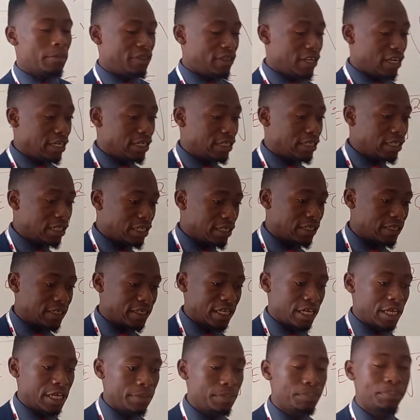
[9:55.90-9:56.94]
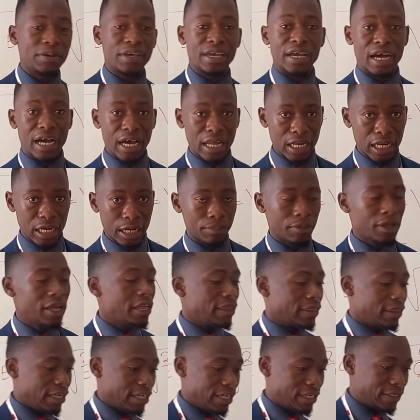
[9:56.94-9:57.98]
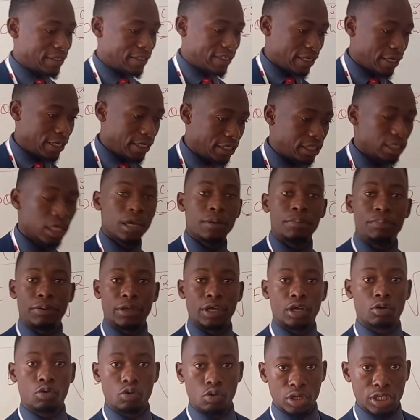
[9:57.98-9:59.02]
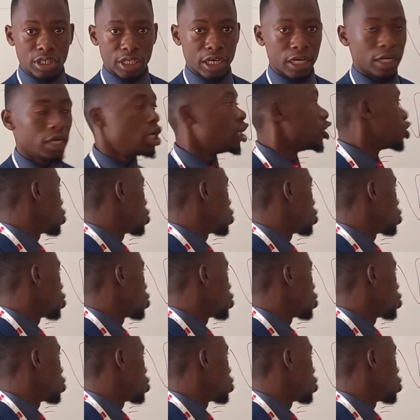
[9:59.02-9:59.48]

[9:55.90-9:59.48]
They didn't say per annum, they said per quarter.